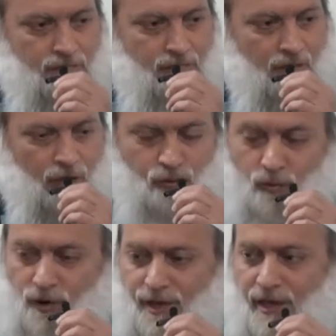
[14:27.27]
is
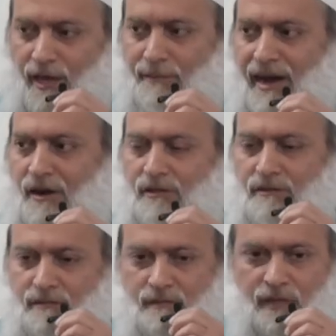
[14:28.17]
worrying about
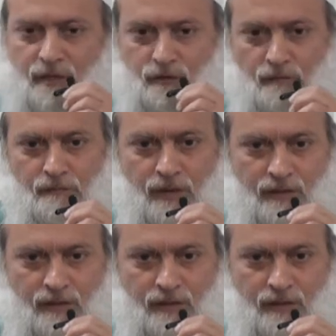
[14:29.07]
his ummah.